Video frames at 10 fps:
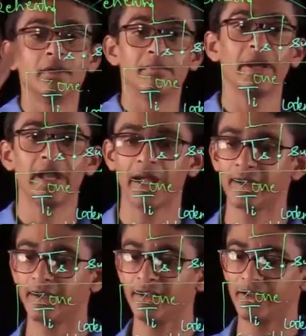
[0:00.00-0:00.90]
my air
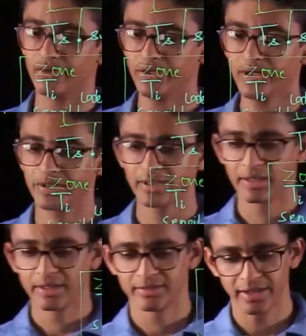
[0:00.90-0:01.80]
handling unit,
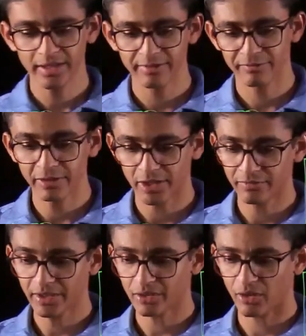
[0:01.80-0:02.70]
then if we
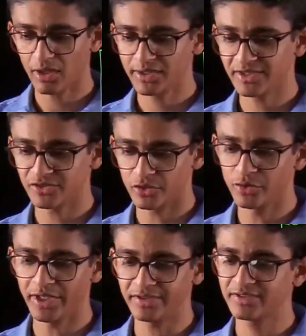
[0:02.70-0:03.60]
convert all these
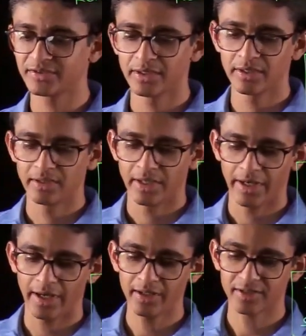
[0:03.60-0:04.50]
units
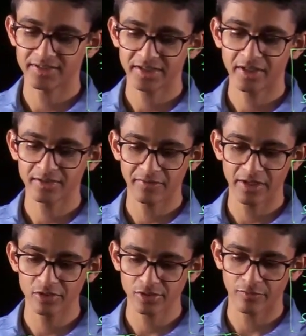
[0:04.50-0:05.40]
and consider the
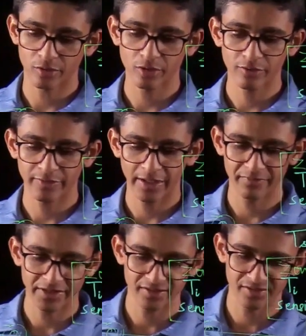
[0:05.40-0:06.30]
values of rho of air,
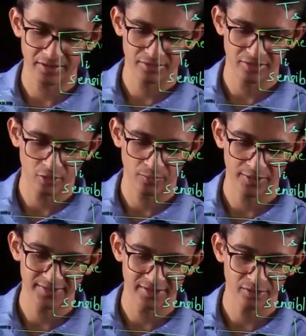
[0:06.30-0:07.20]
which is
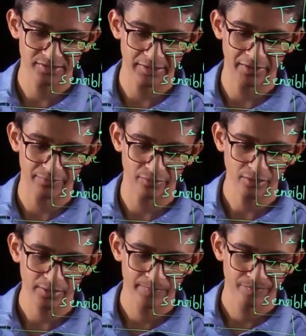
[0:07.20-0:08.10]

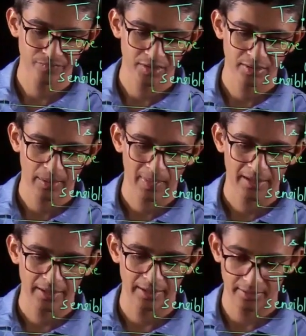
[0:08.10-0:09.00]
0.074
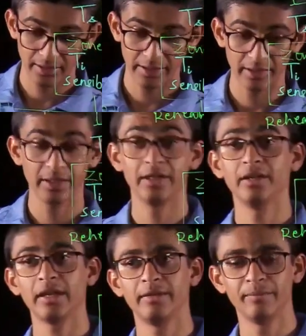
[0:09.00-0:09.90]

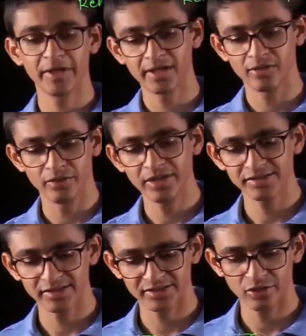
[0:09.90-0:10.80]
in imperial units,
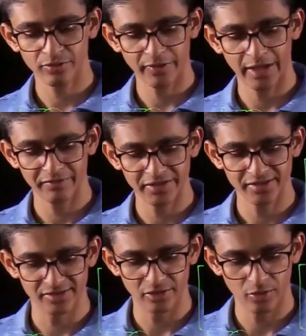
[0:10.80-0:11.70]
and C of air, which
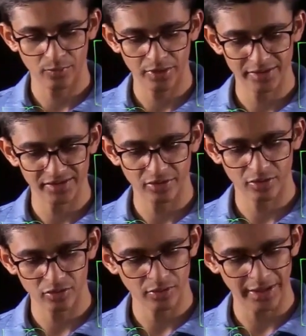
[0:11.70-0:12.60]
is
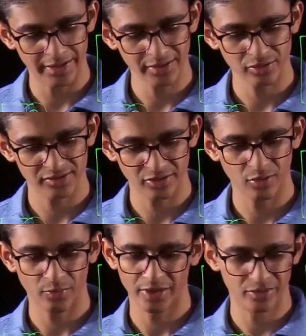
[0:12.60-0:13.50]
0.02 I guess, or
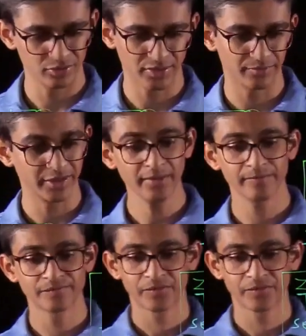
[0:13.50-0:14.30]
0.2 something,